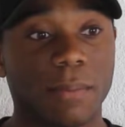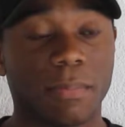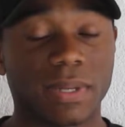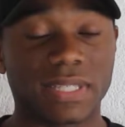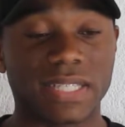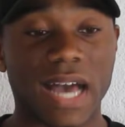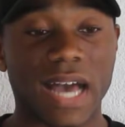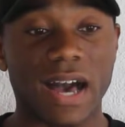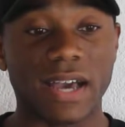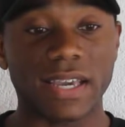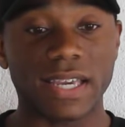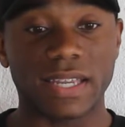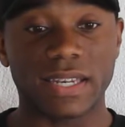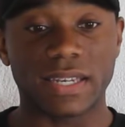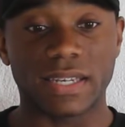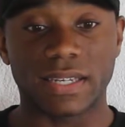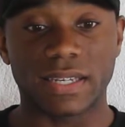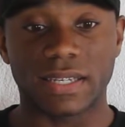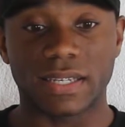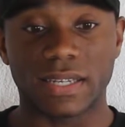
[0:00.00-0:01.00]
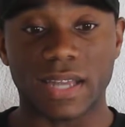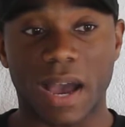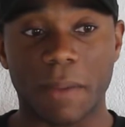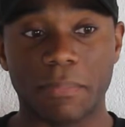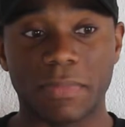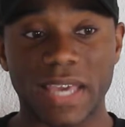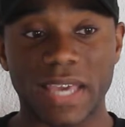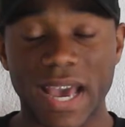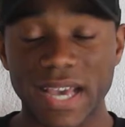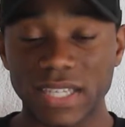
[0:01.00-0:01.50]
battalion,
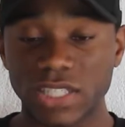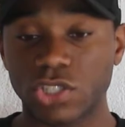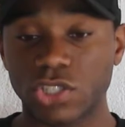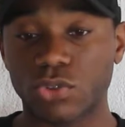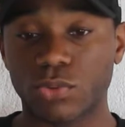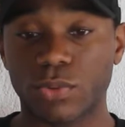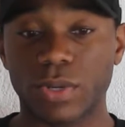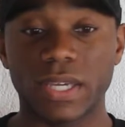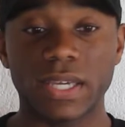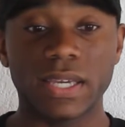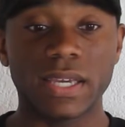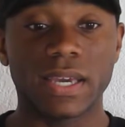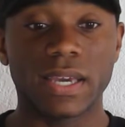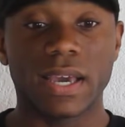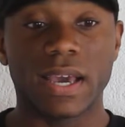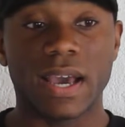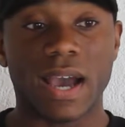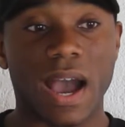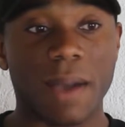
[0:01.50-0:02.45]
I'm the S3,